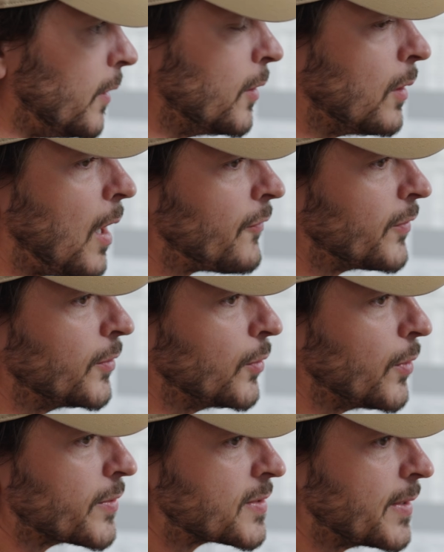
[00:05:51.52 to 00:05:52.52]
you'll often do
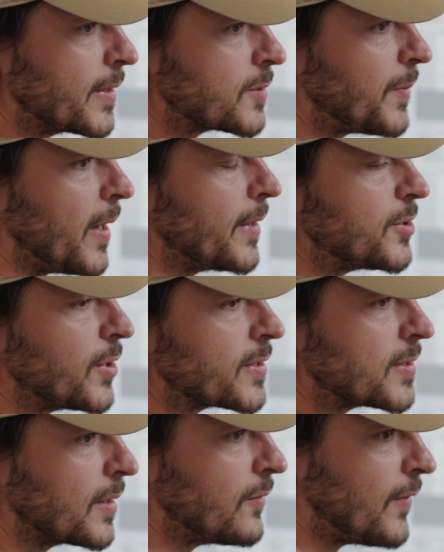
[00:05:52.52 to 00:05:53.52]
those things by
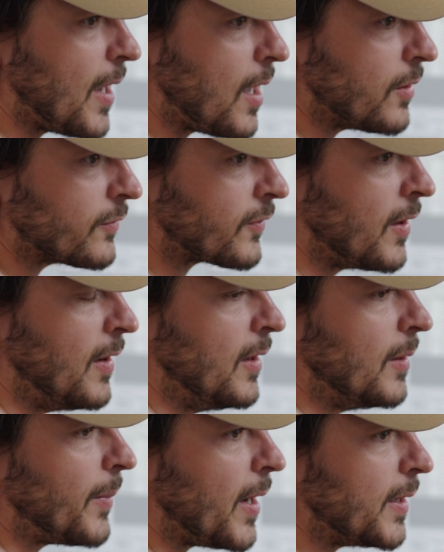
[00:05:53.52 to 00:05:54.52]
adjusting a valve
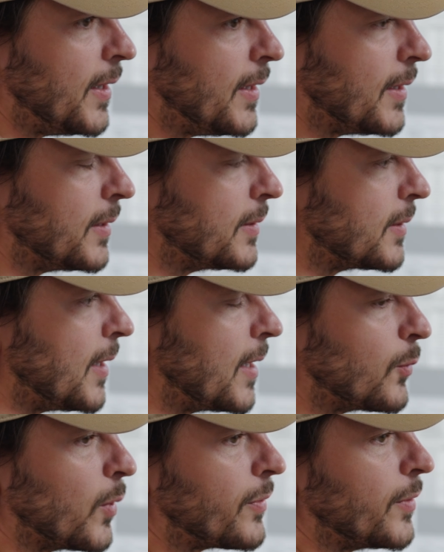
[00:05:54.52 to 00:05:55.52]
by hand
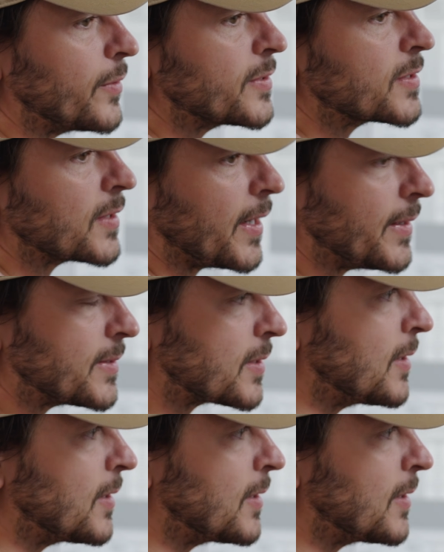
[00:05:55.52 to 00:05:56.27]
and with your sight.